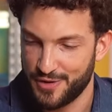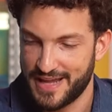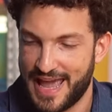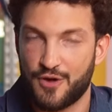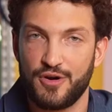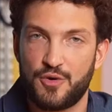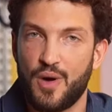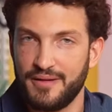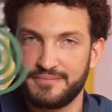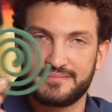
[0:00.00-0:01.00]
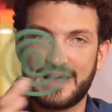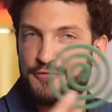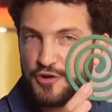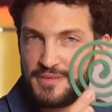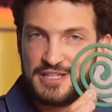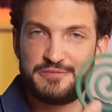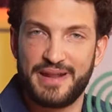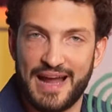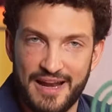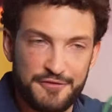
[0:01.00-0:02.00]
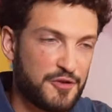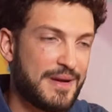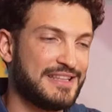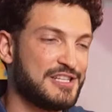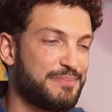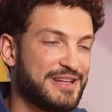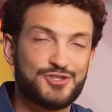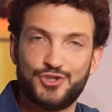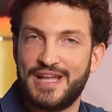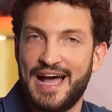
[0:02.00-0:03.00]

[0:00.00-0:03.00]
mosquito coils. Here's one. They're spiral in